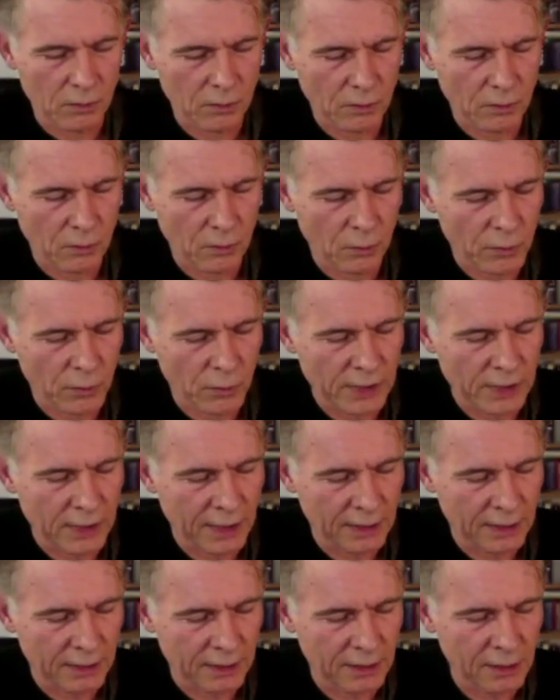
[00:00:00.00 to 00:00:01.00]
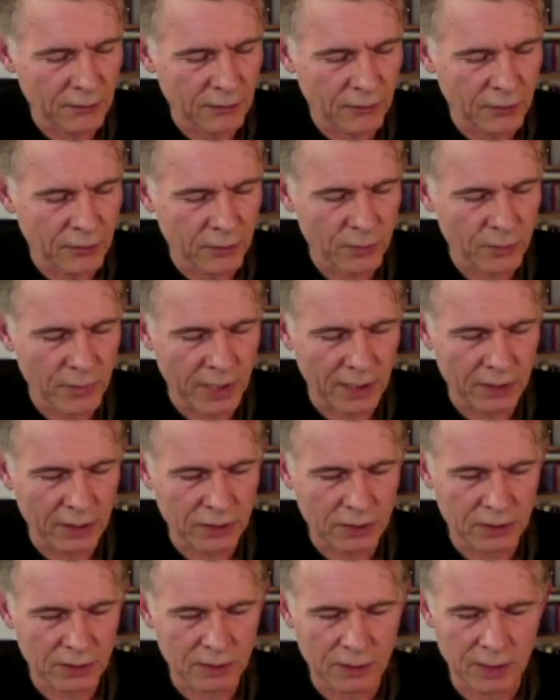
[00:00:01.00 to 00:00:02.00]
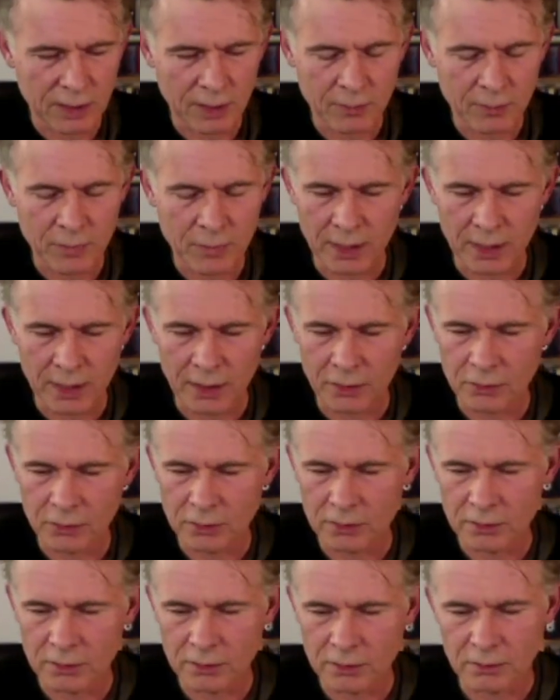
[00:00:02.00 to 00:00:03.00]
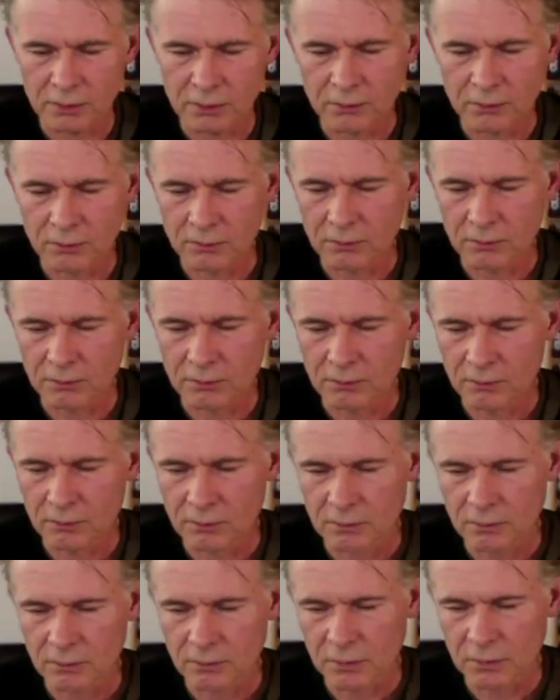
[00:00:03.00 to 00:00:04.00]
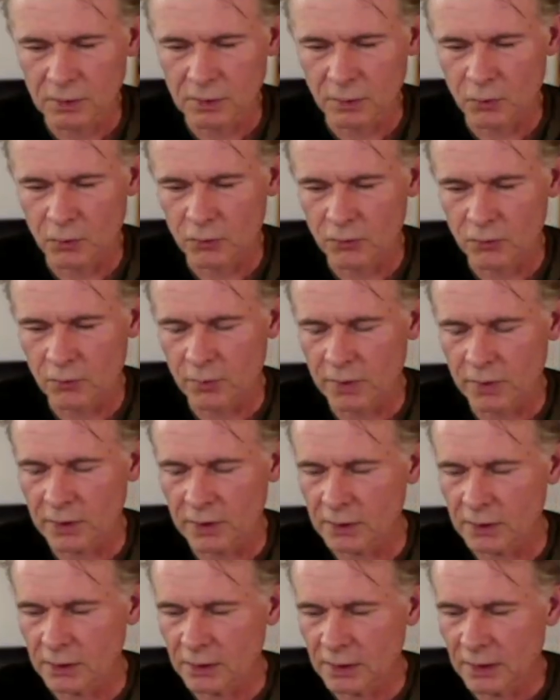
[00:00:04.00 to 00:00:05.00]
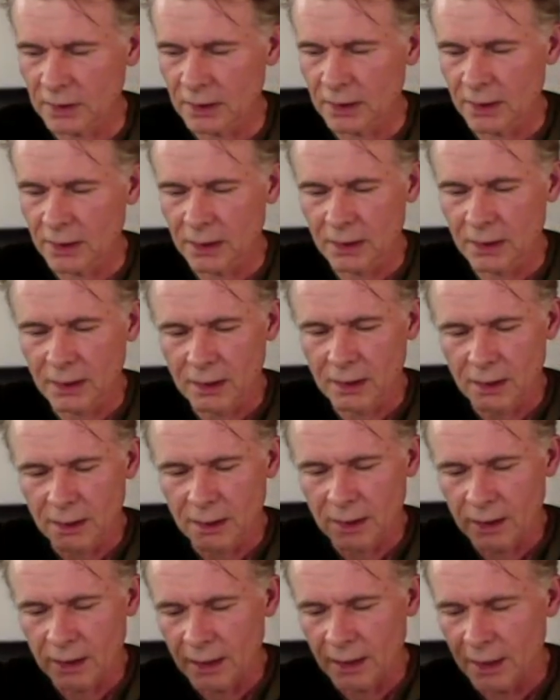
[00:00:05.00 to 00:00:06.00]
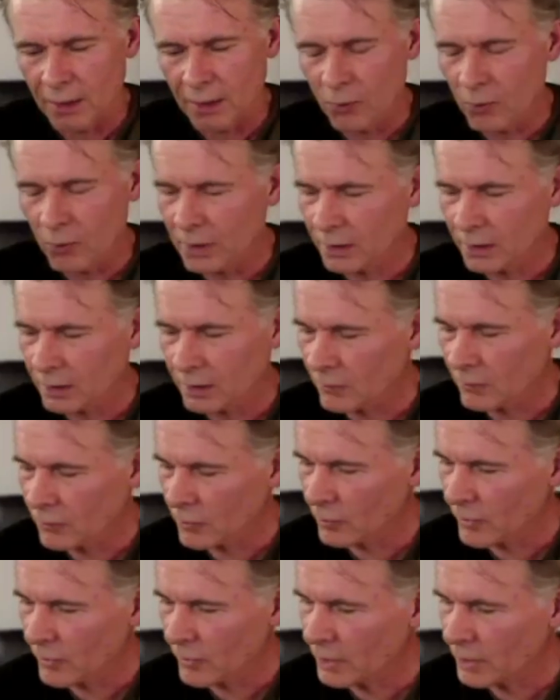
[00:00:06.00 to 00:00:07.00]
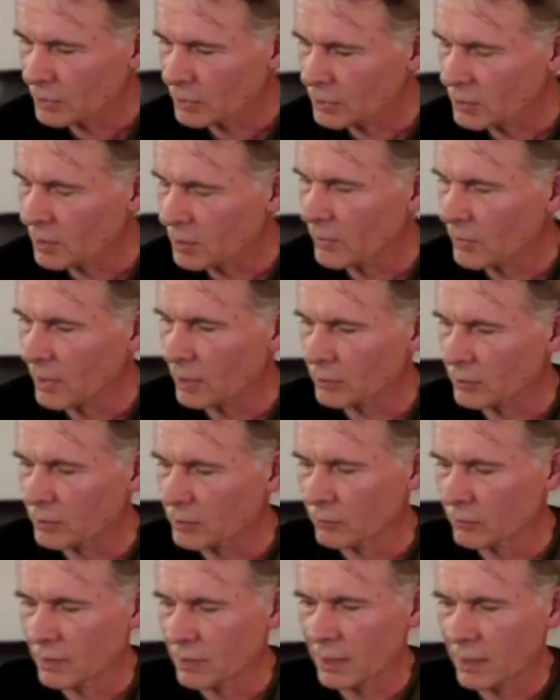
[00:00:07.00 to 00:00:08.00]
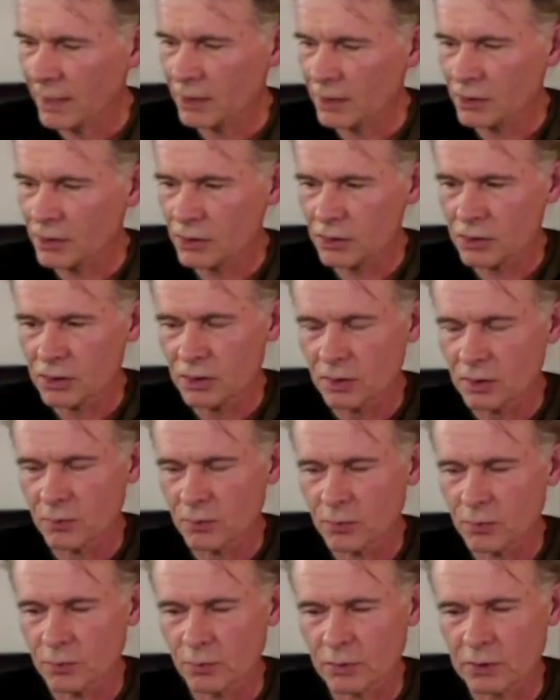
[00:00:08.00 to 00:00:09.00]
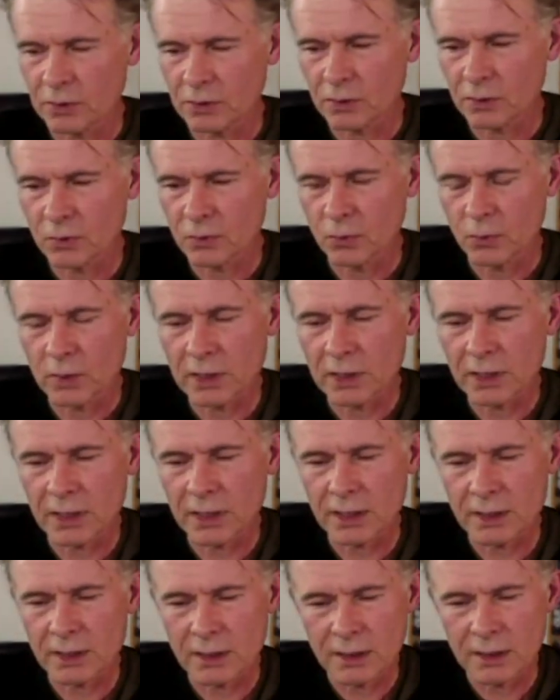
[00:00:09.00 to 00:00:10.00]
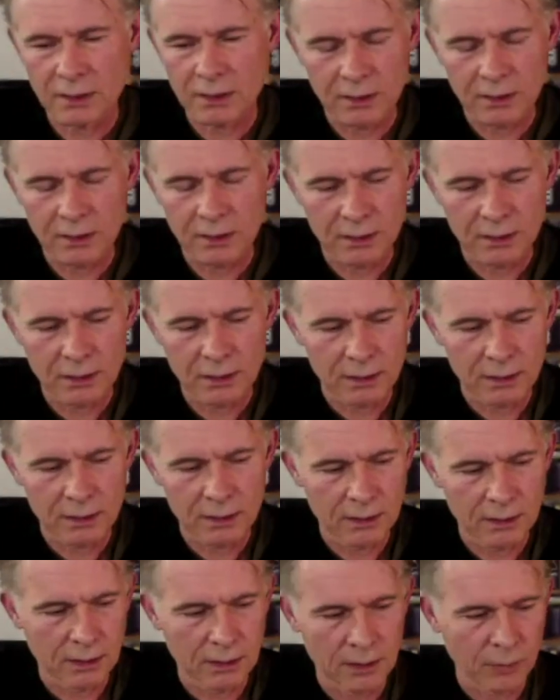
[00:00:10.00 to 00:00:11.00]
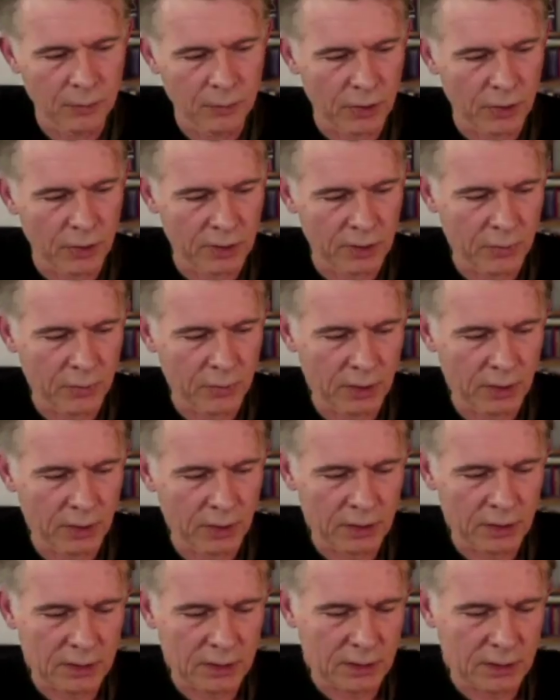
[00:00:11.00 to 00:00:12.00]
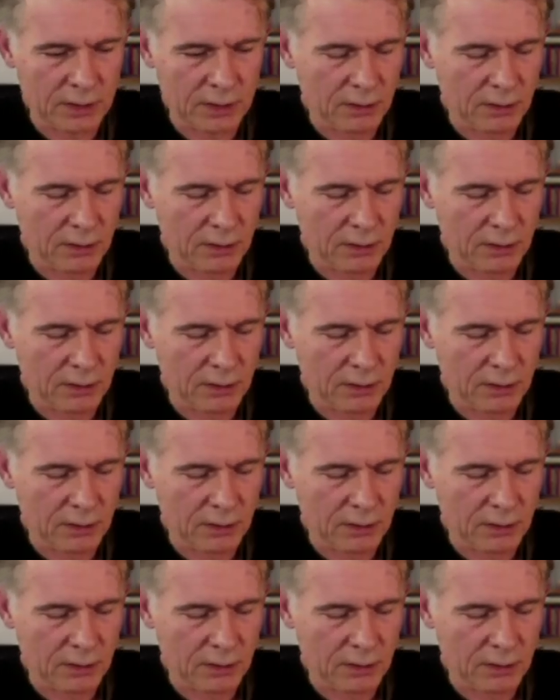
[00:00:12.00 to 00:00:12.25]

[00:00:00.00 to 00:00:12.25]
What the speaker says: we get information about the movement, and we get information about the relationship between the body parts,